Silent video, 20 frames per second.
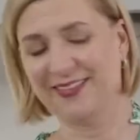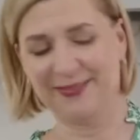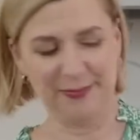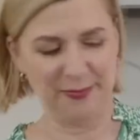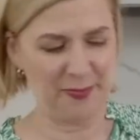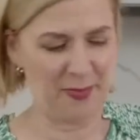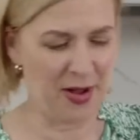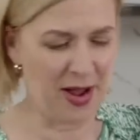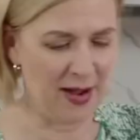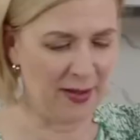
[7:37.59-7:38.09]

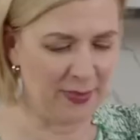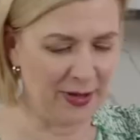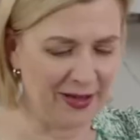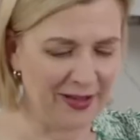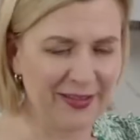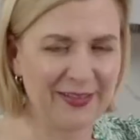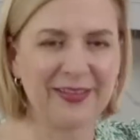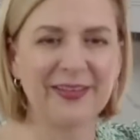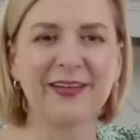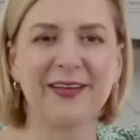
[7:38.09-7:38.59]
Maybe.
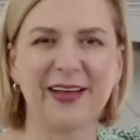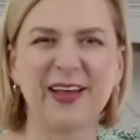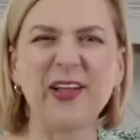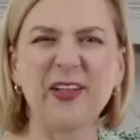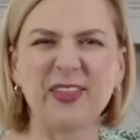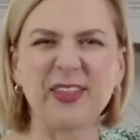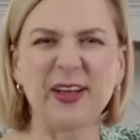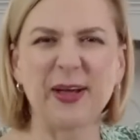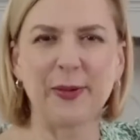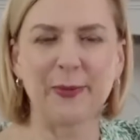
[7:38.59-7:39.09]
He'll
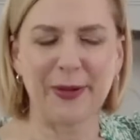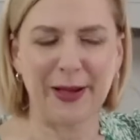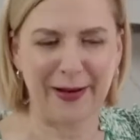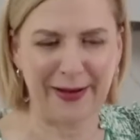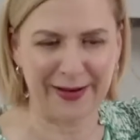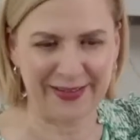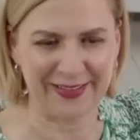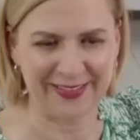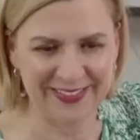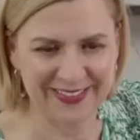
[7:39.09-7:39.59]
think about
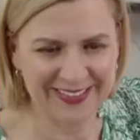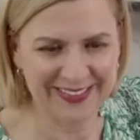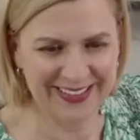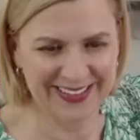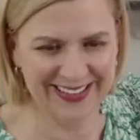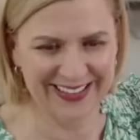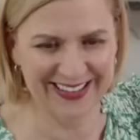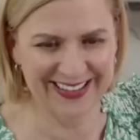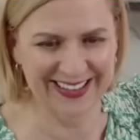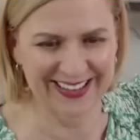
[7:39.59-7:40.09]

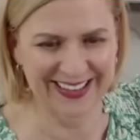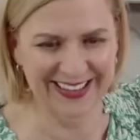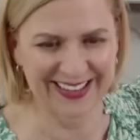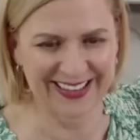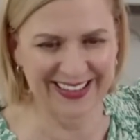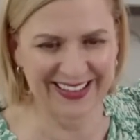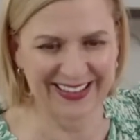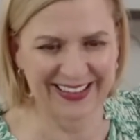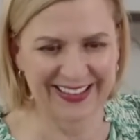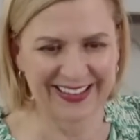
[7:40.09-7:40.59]

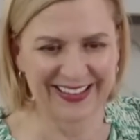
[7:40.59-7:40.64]
it.